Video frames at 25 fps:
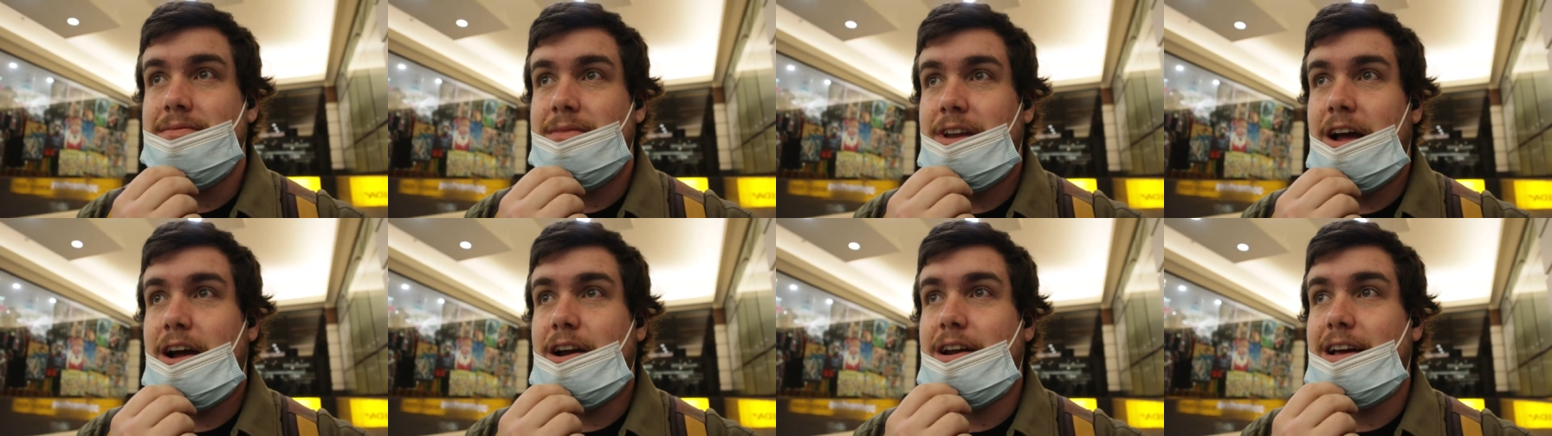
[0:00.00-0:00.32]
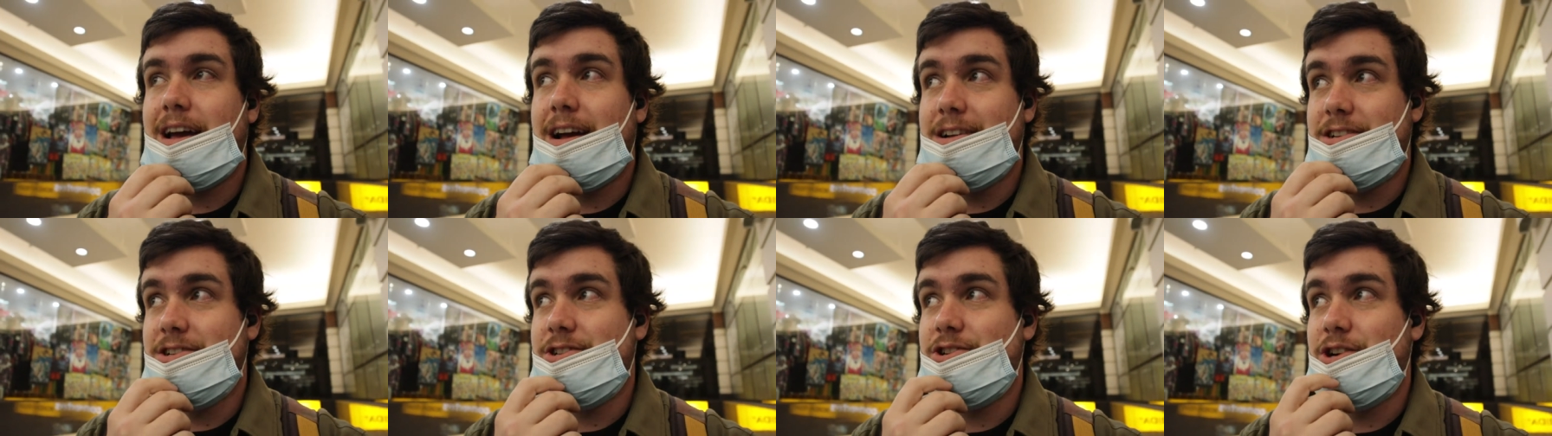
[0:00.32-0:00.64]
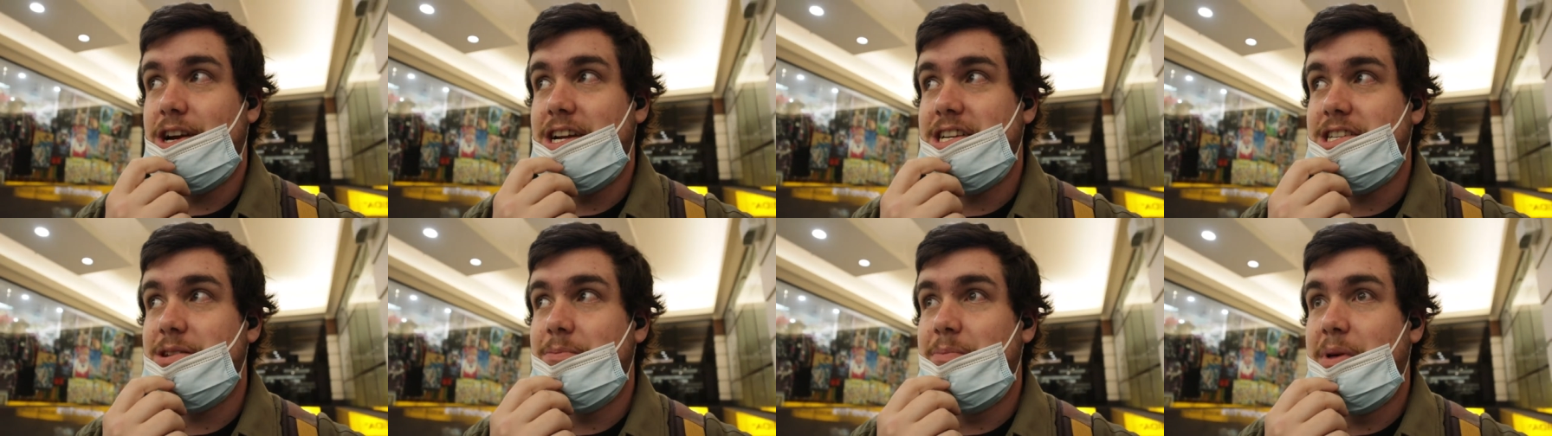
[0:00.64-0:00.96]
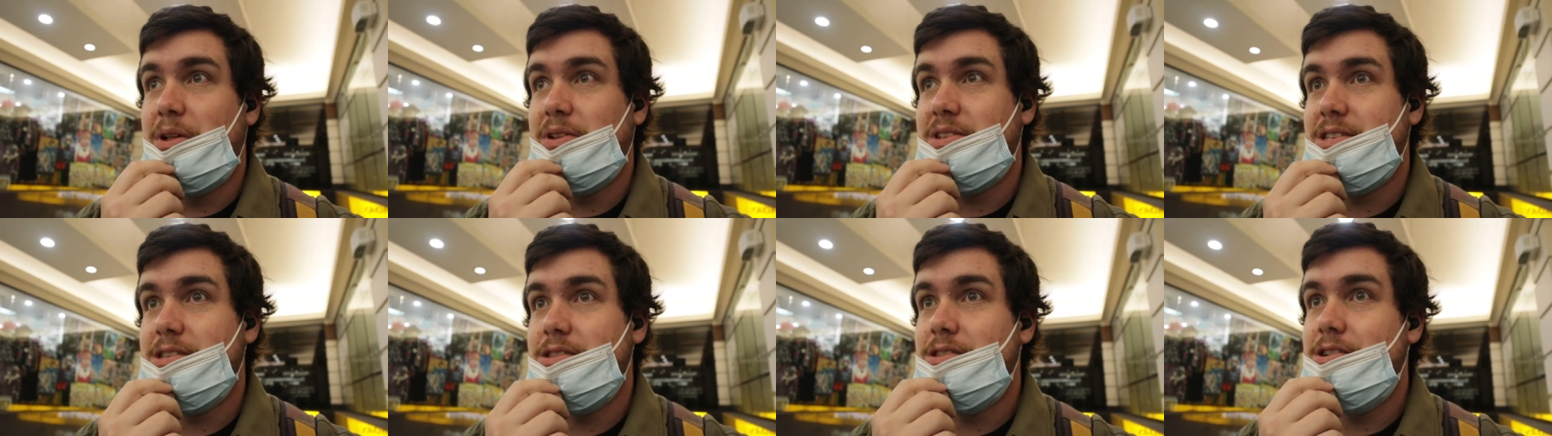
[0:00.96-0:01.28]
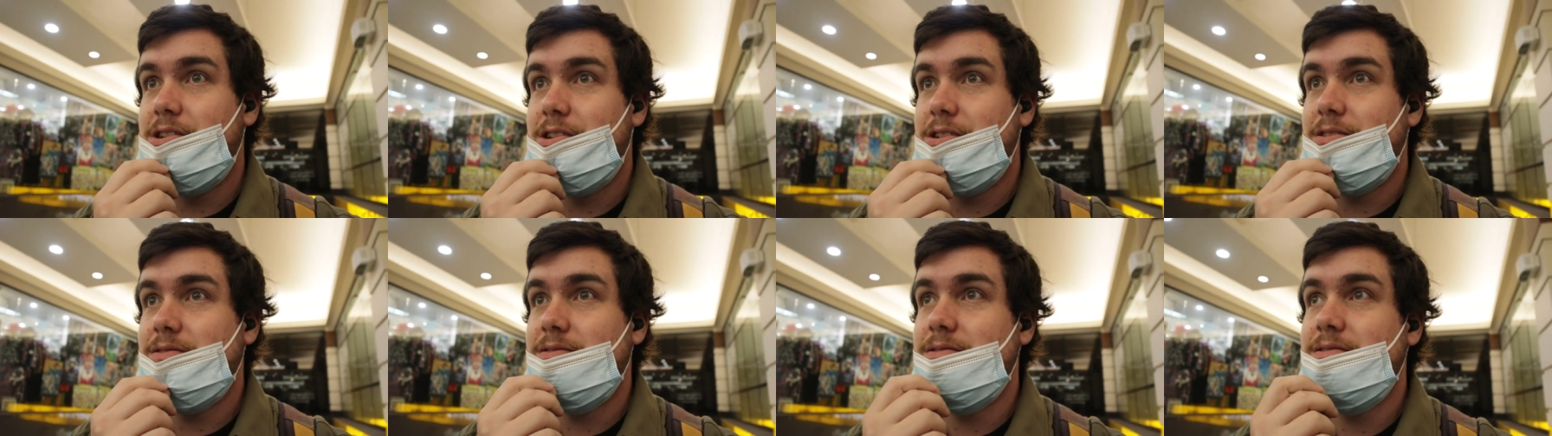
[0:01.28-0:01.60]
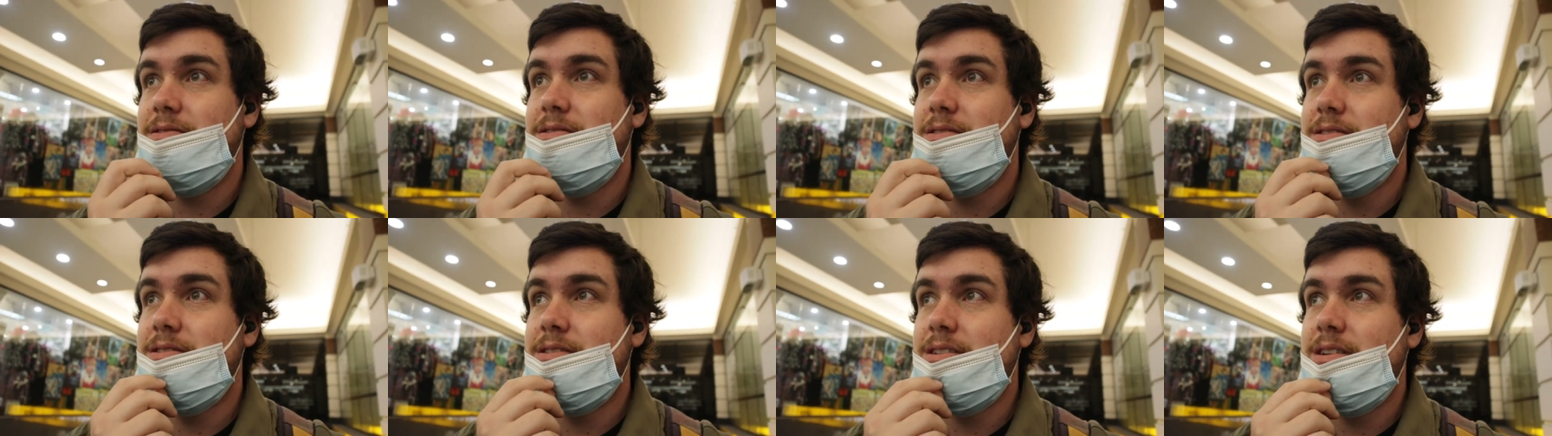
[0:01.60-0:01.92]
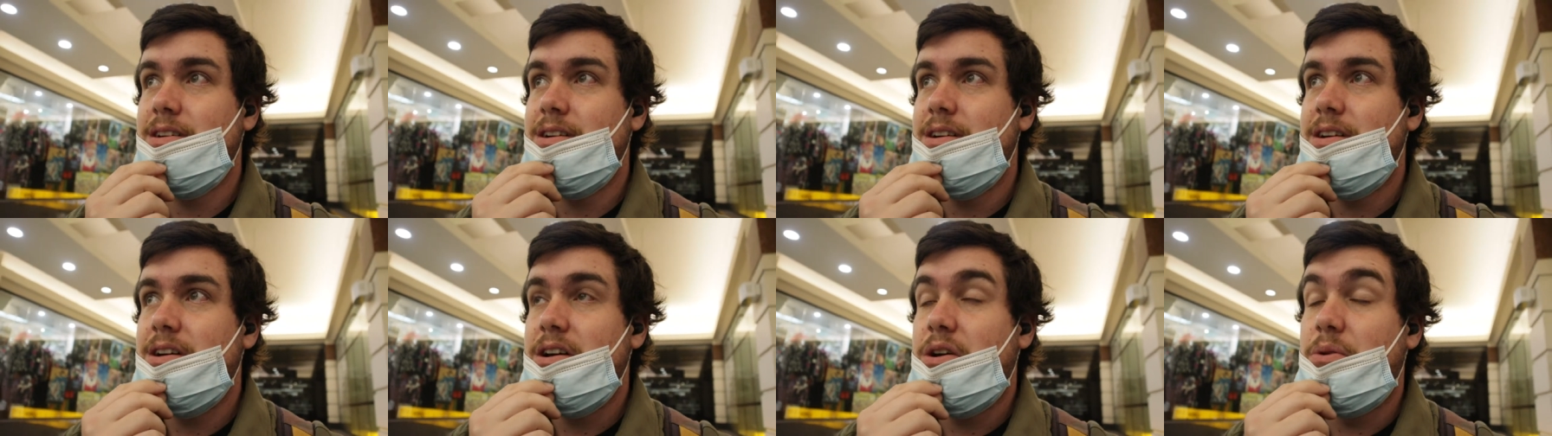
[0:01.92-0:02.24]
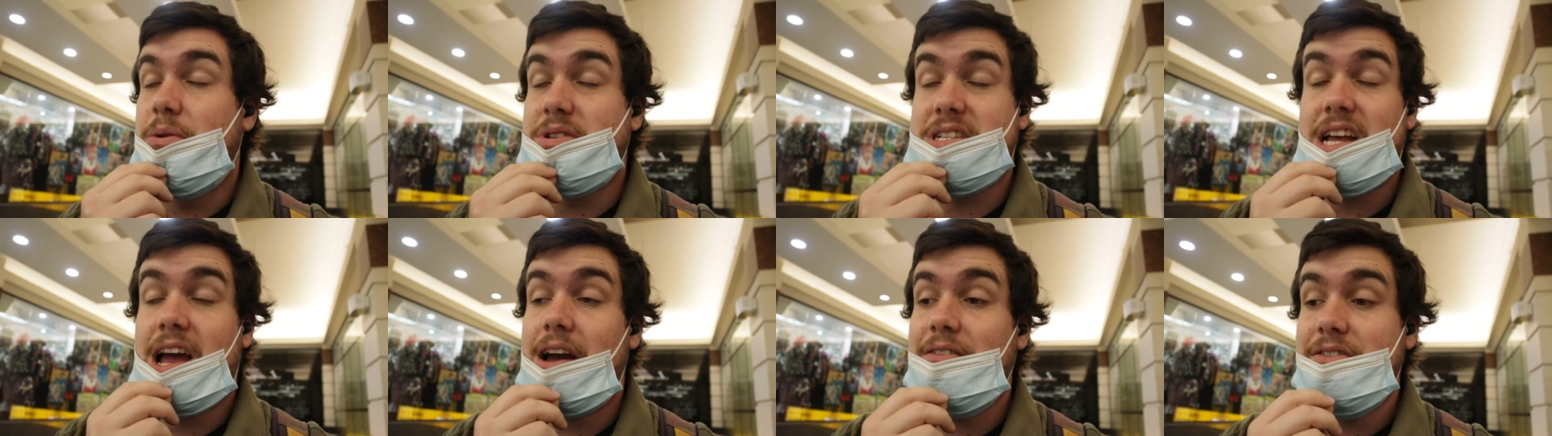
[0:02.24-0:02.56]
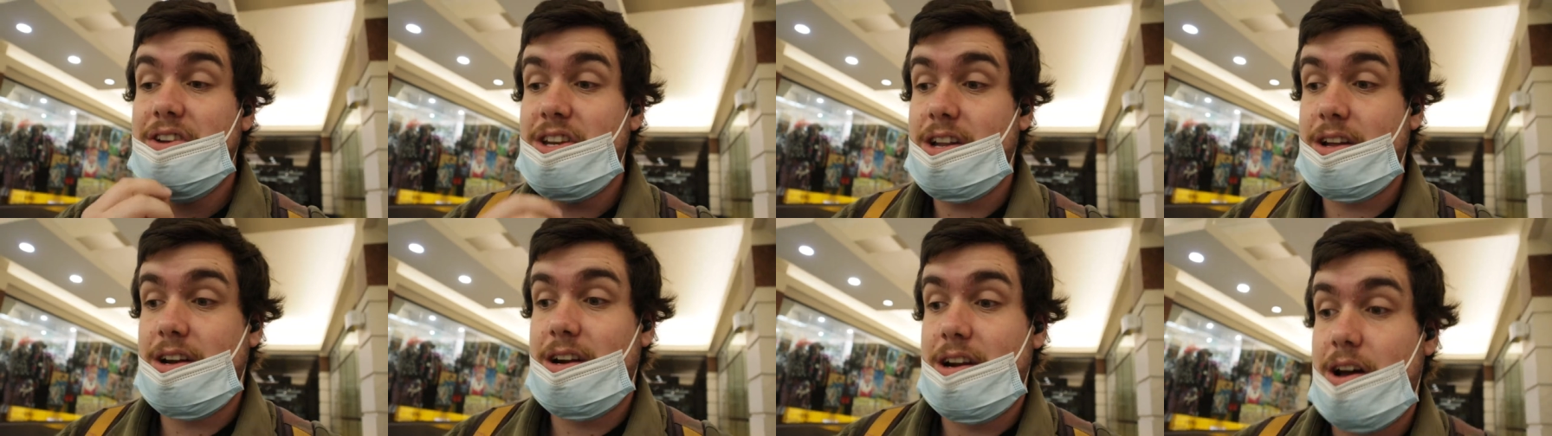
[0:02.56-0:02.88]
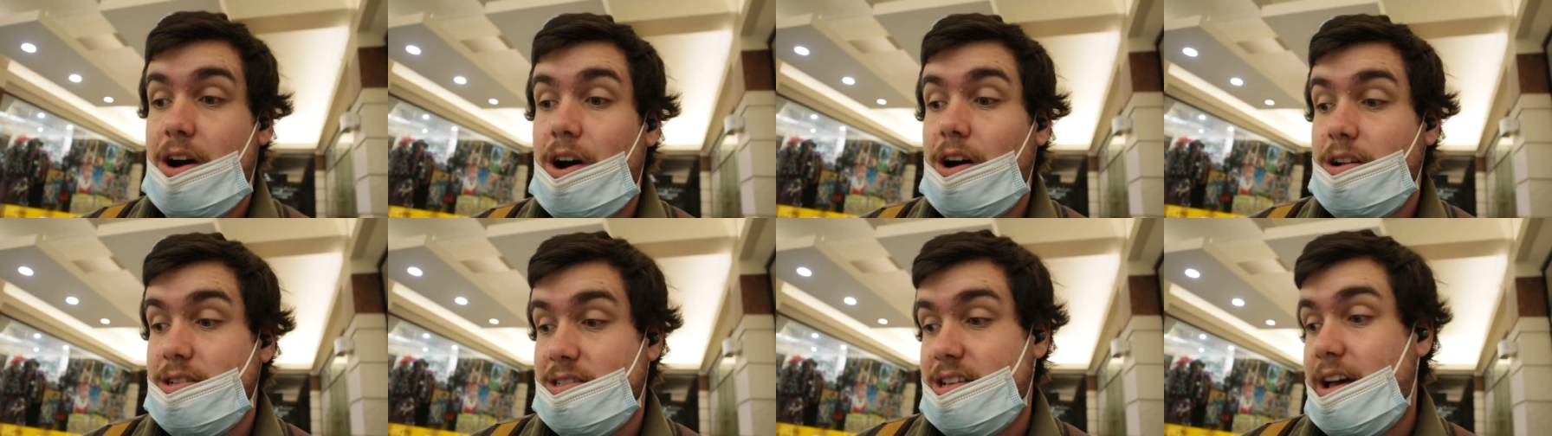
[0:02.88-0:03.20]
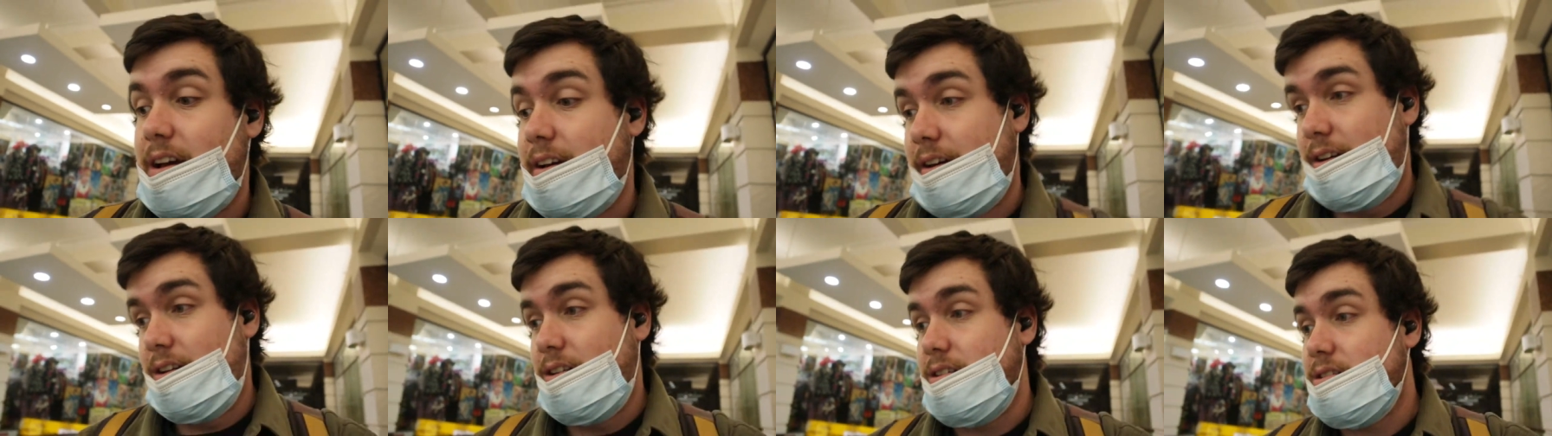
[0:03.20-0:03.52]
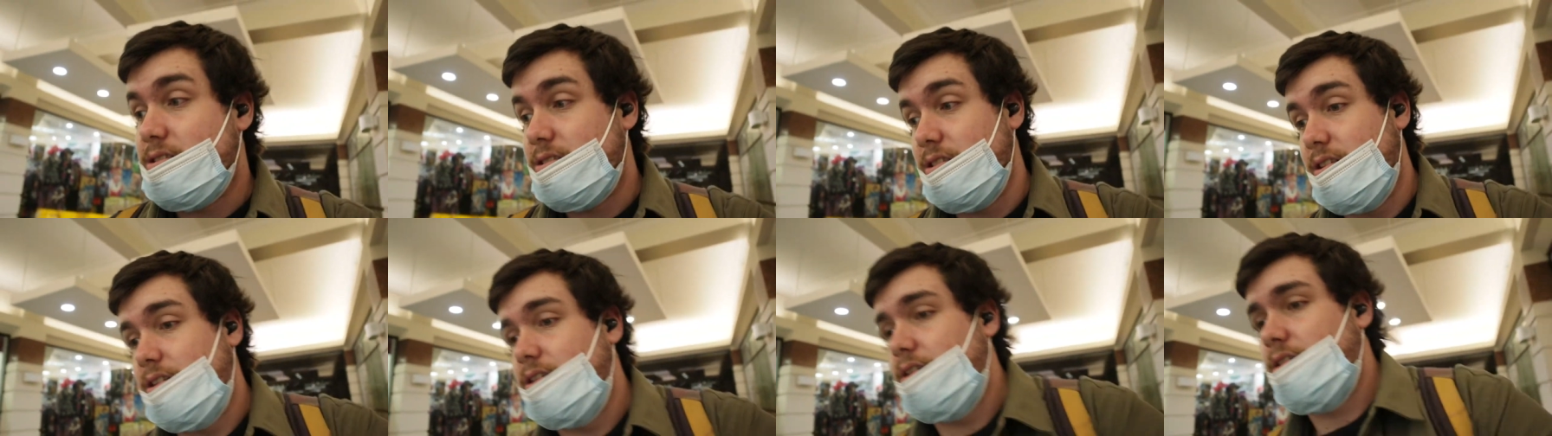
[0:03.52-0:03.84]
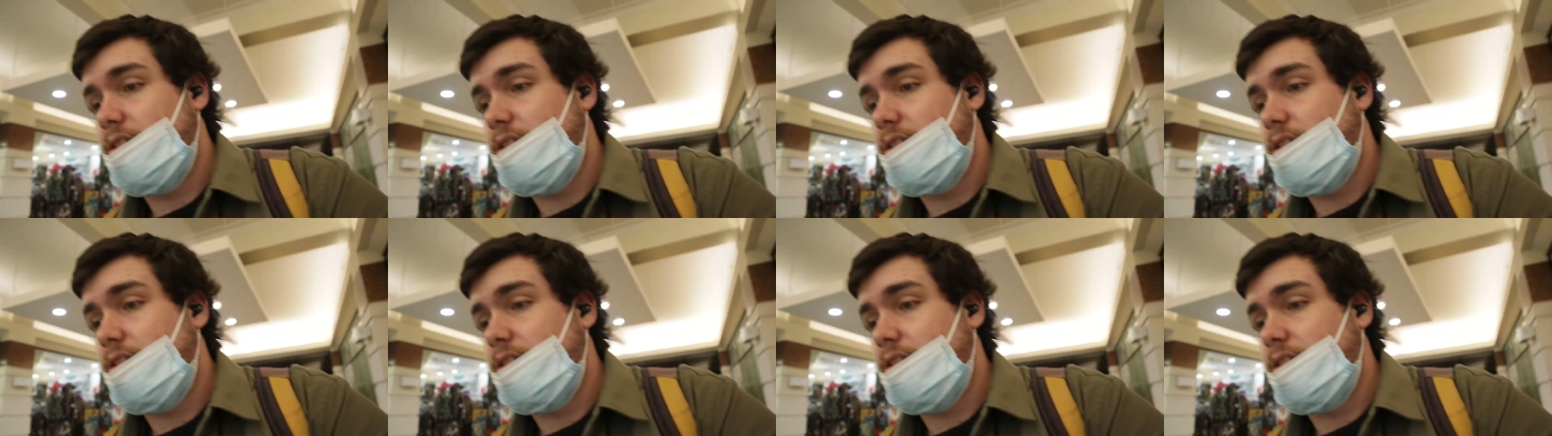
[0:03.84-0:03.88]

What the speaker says: Now I'm gonna catch a train to Milton though, which I haven't done in a hot second, so